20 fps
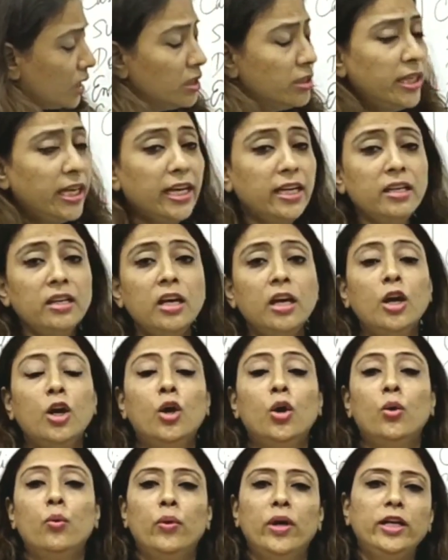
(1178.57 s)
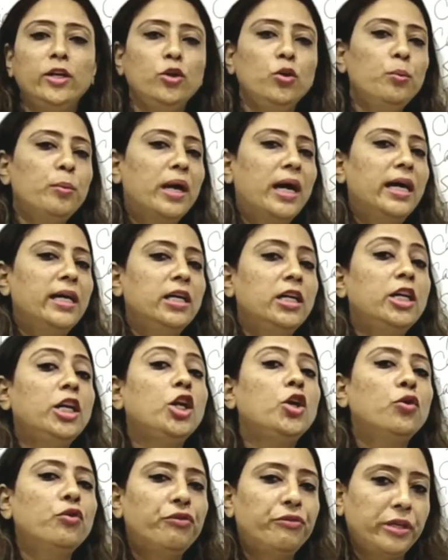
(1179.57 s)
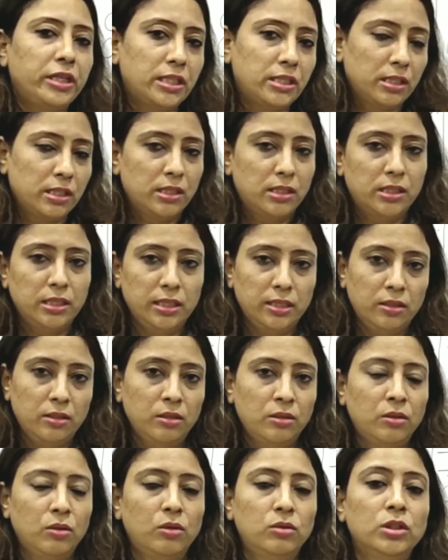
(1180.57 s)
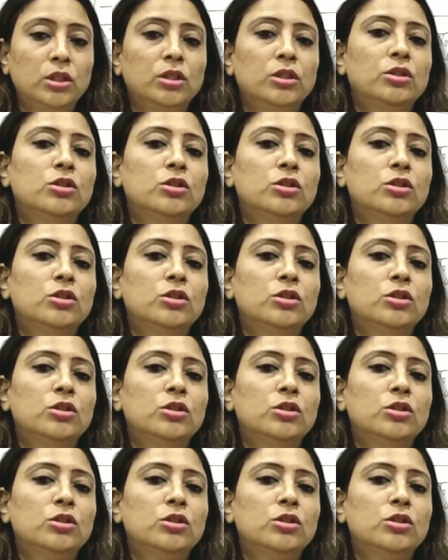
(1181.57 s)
Then when you buy a new fixed asset,